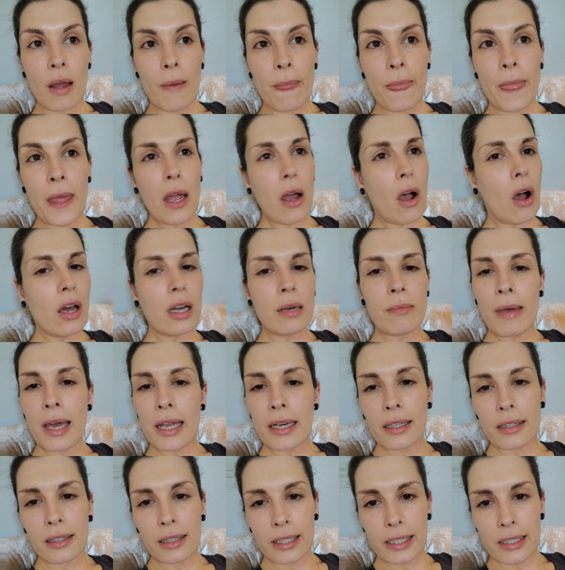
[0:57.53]
they
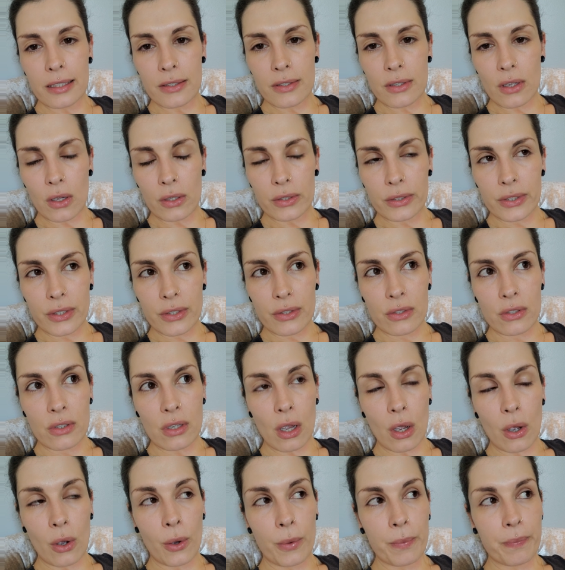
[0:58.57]
automatically insult.
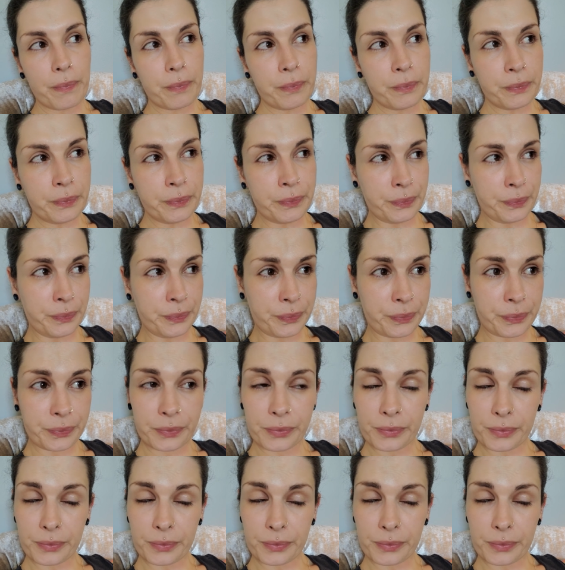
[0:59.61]
So and